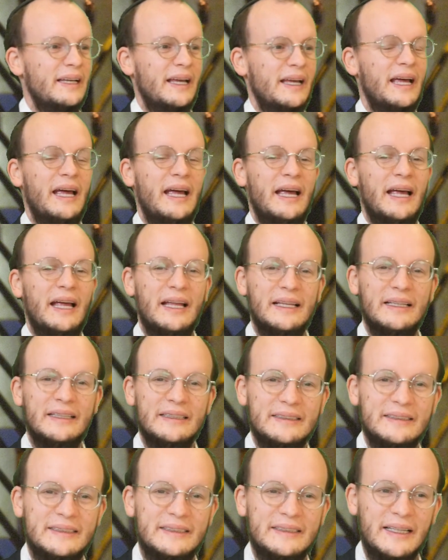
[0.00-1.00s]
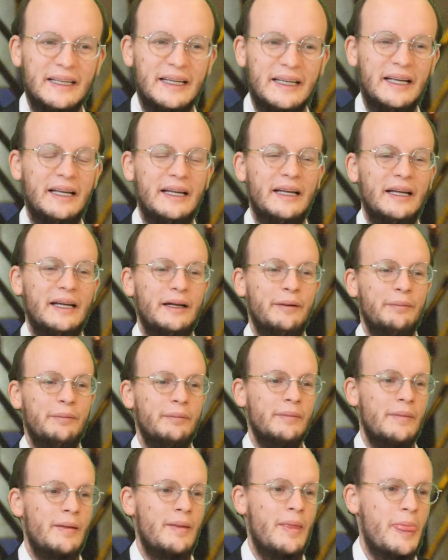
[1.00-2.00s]
And
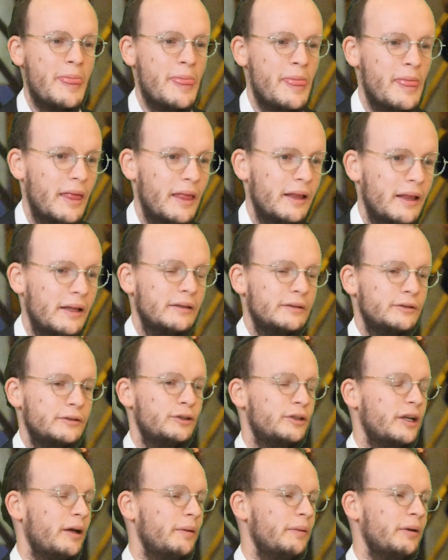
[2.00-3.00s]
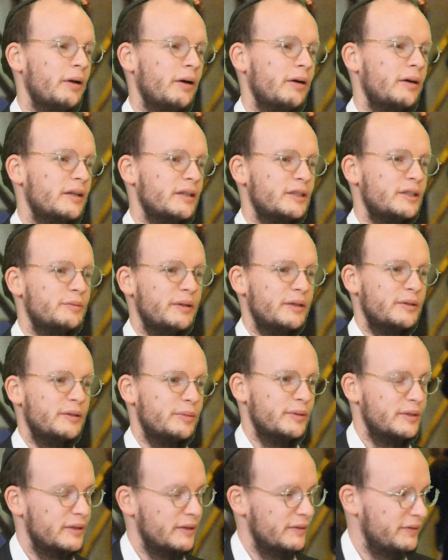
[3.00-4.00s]
today we're not going to speak
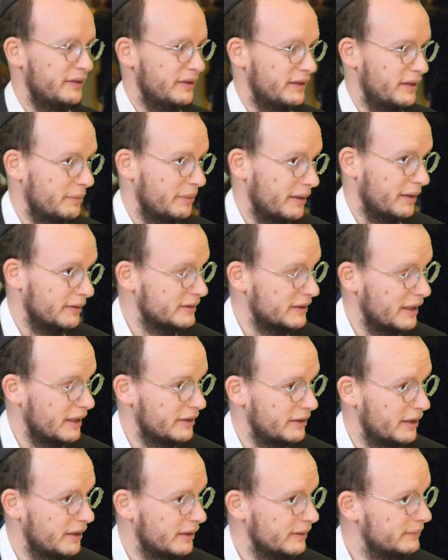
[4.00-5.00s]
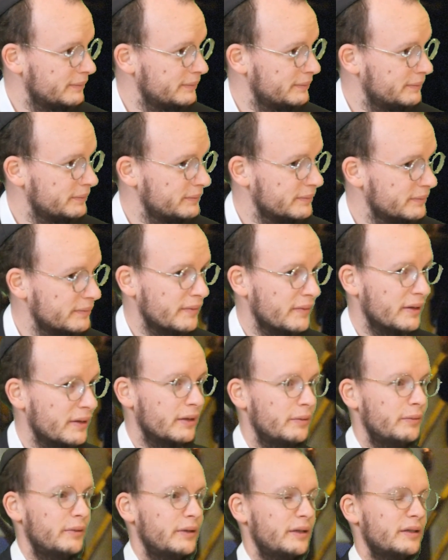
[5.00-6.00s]
specifically about Tanya.
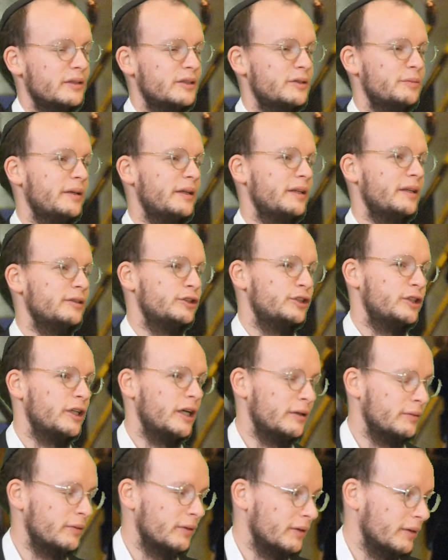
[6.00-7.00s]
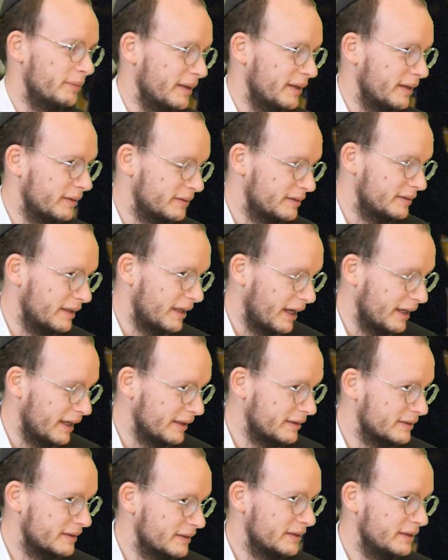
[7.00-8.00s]
We're going to speak in general about
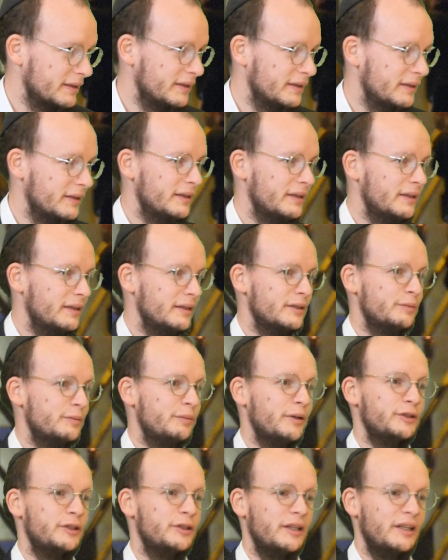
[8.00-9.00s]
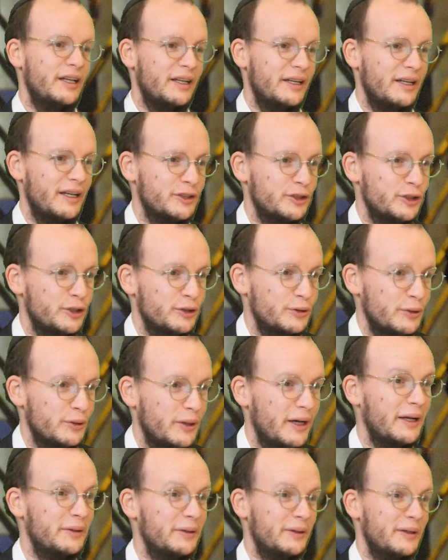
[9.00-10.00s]
light, especially in connection to
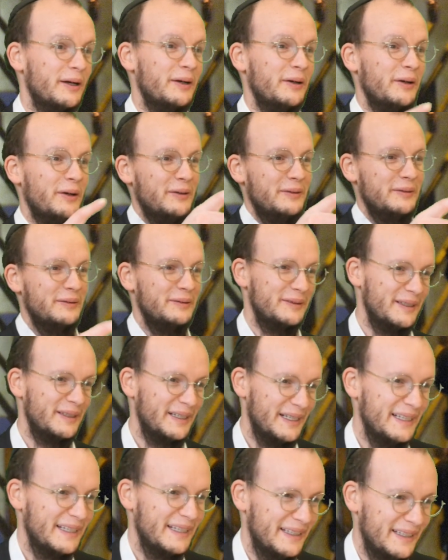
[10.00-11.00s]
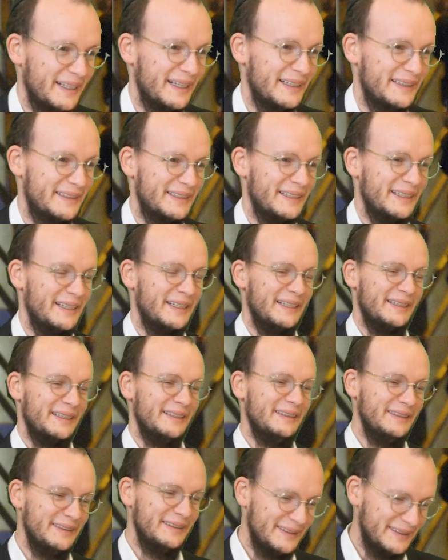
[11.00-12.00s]
Hanukkah. Oh, that's
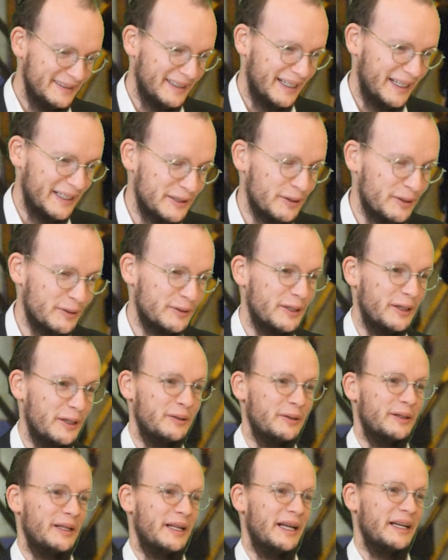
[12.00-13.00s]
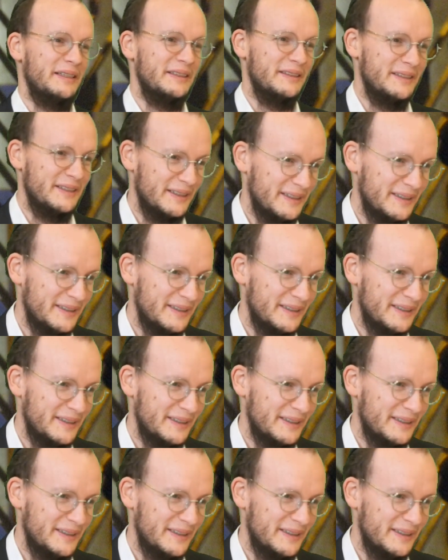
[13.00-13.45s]
also a good light.